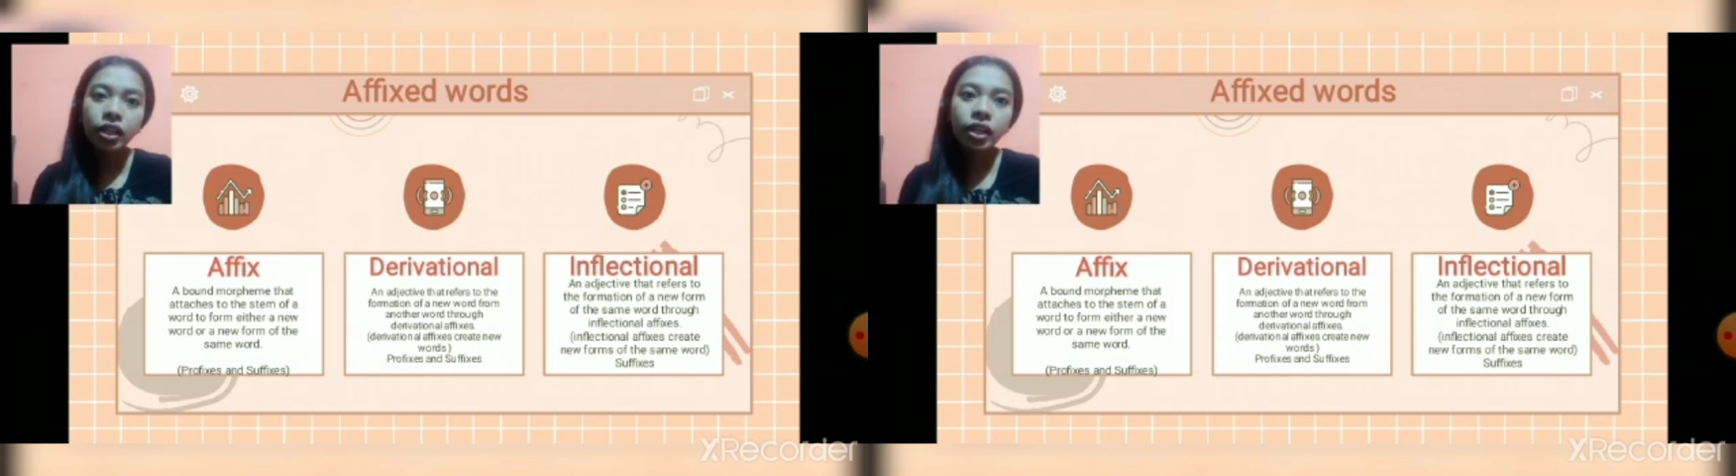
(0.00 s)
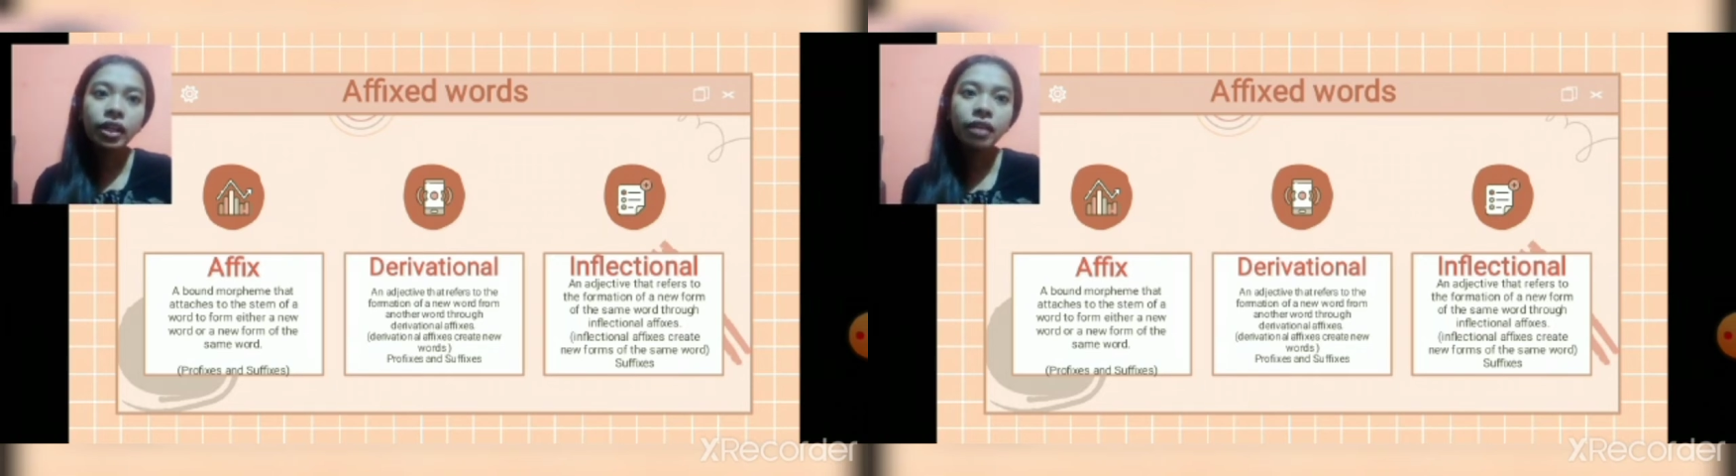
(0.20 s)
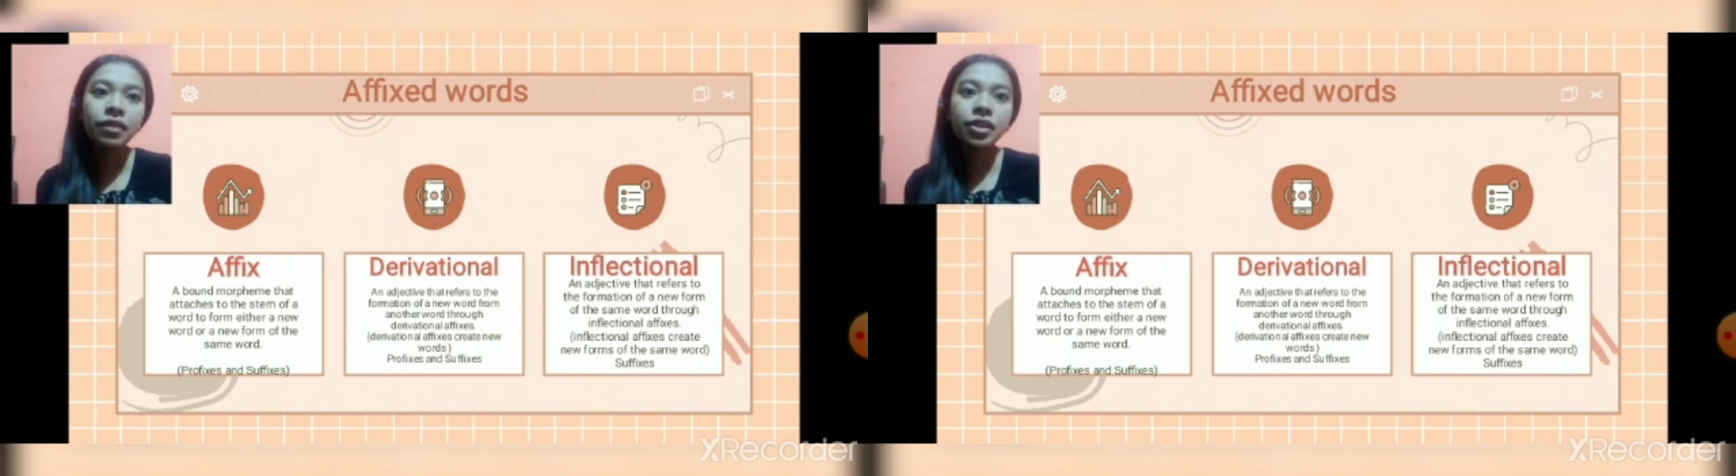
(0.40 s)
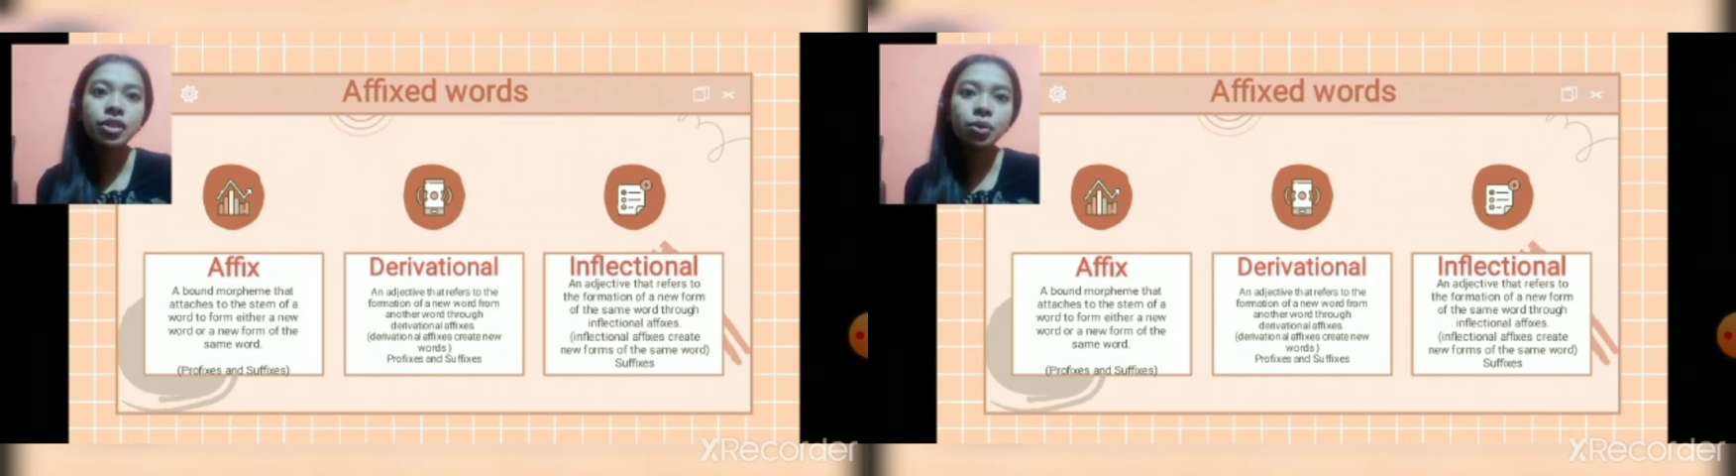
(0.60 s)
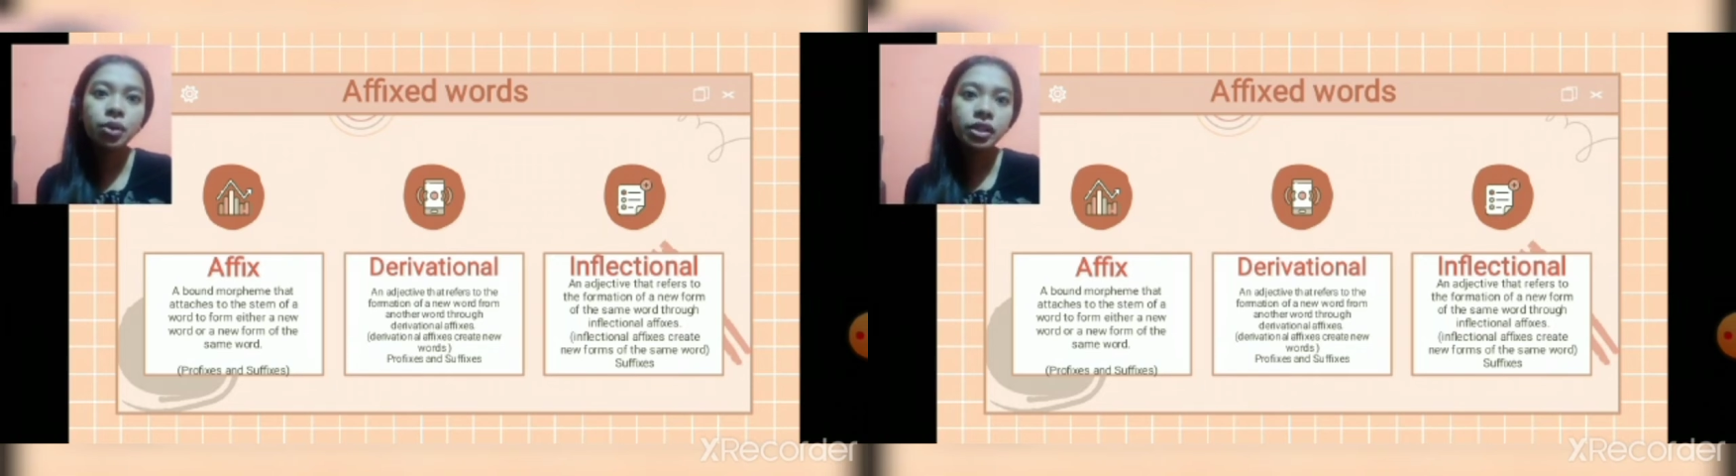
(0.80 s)
that
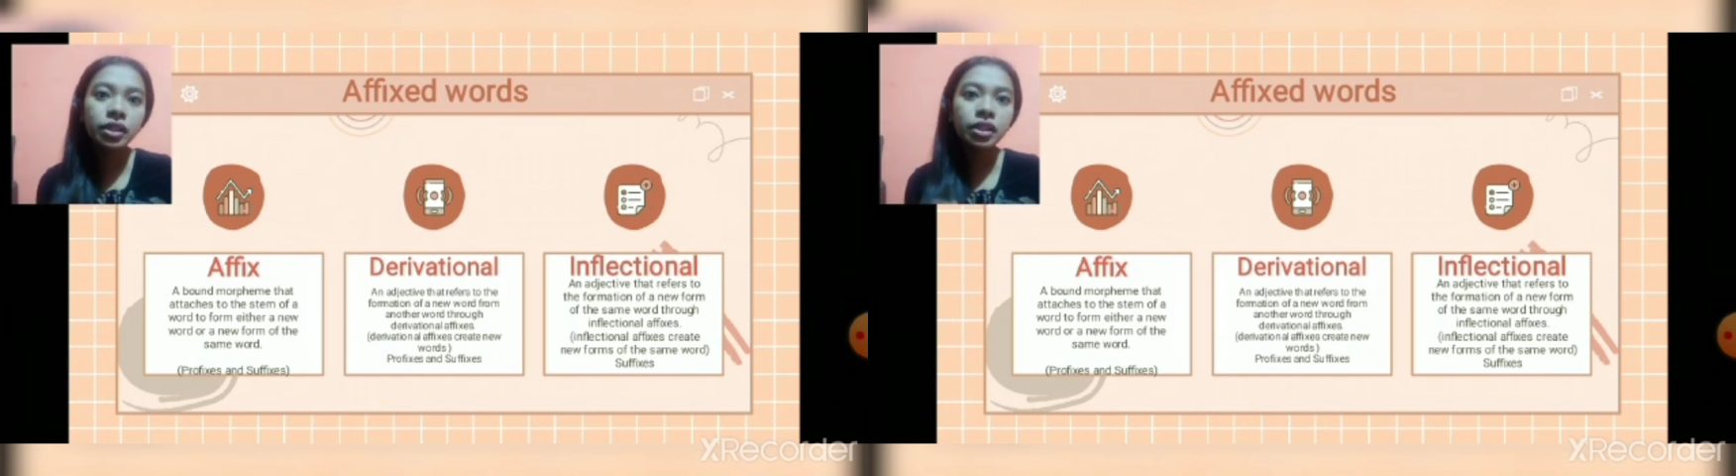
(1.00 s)
affix word